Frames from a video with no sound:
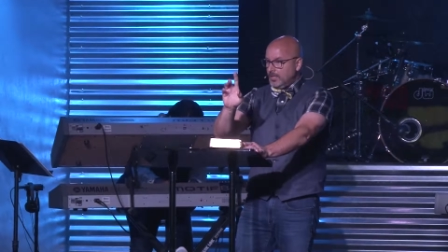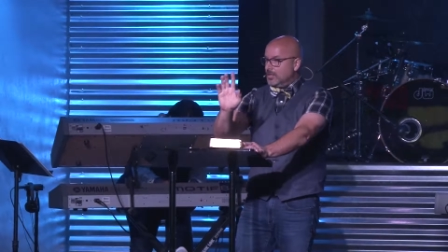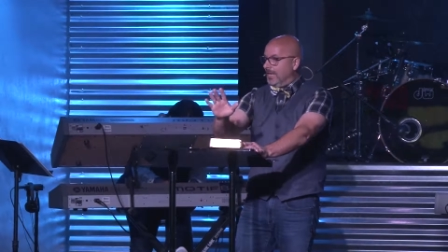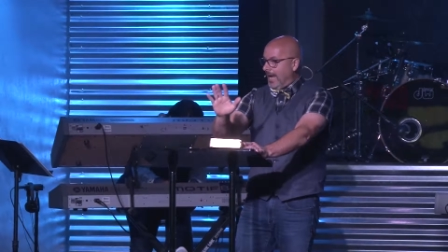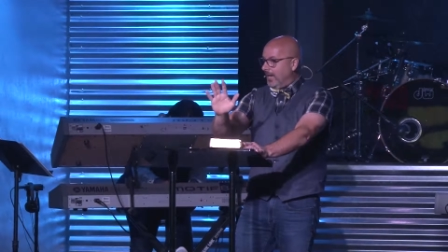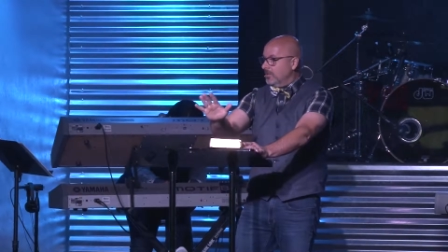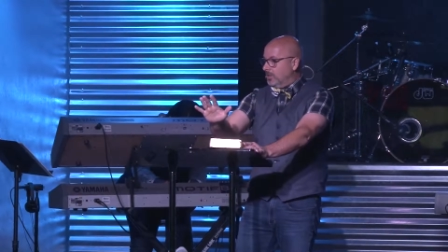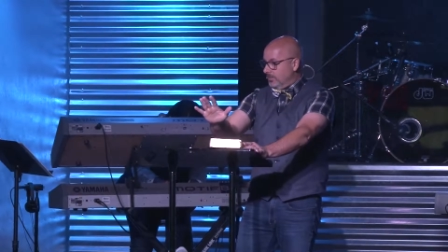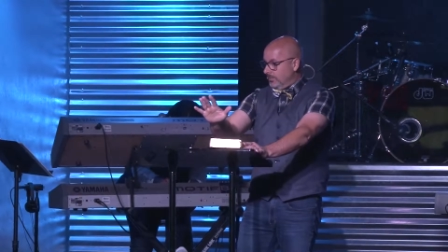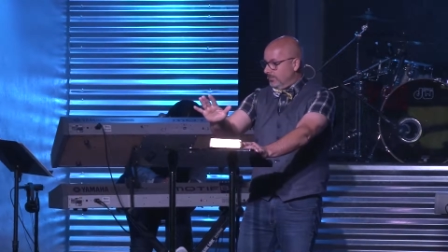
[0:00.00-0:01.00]
He's going to aid
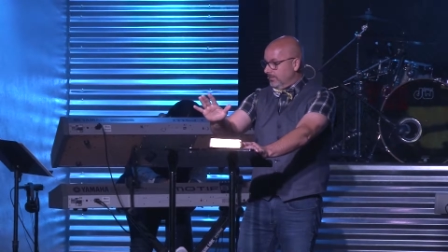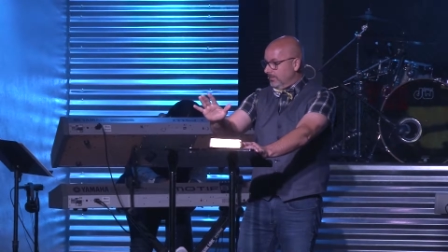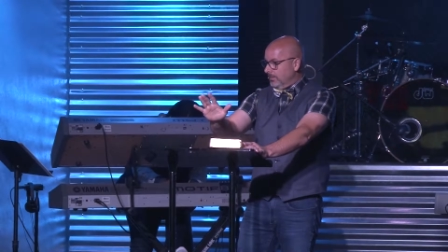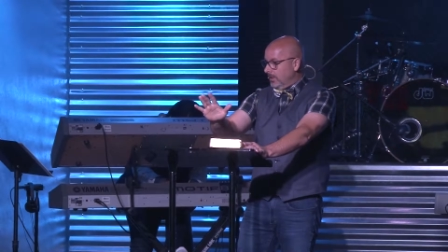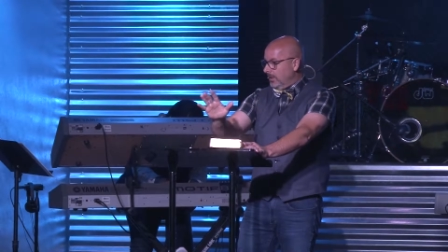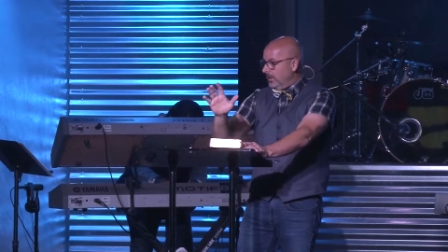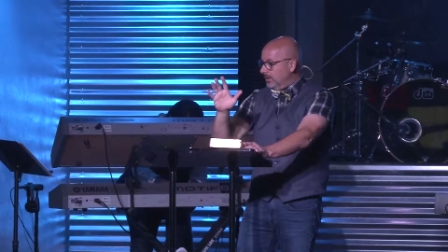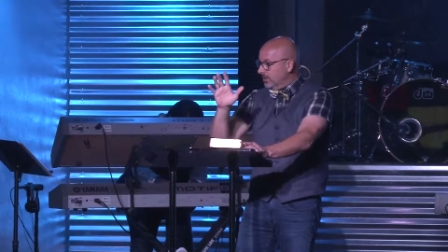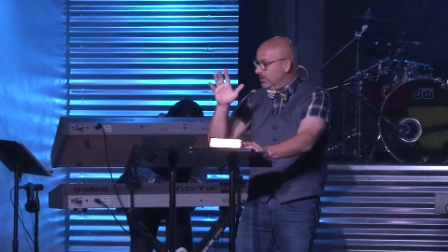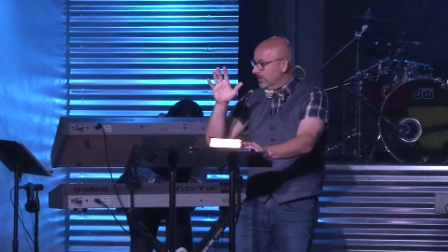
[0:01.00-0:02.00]
you. He,
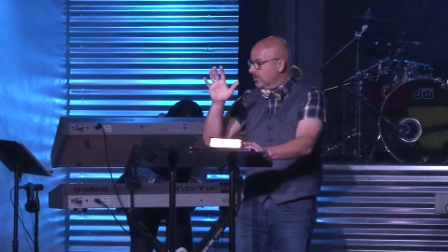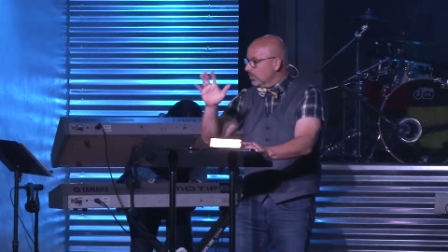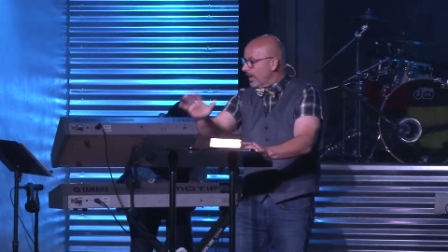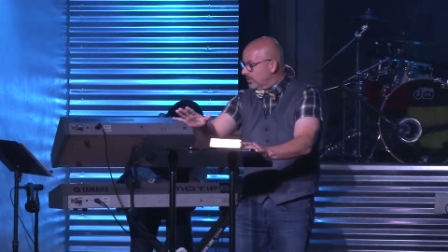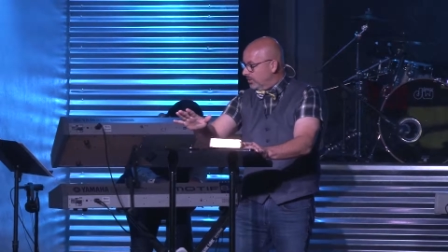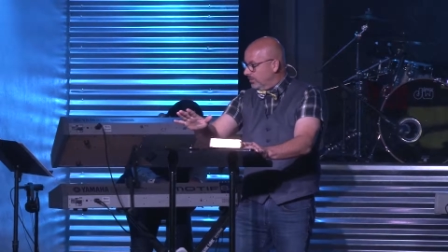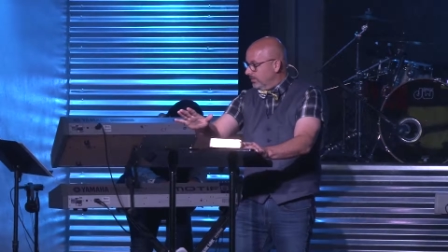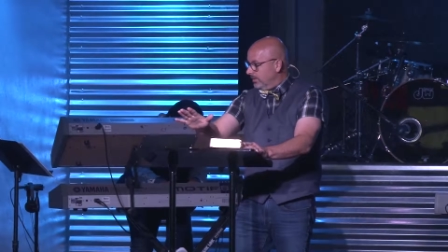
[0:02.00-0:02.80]
he's going to direct you.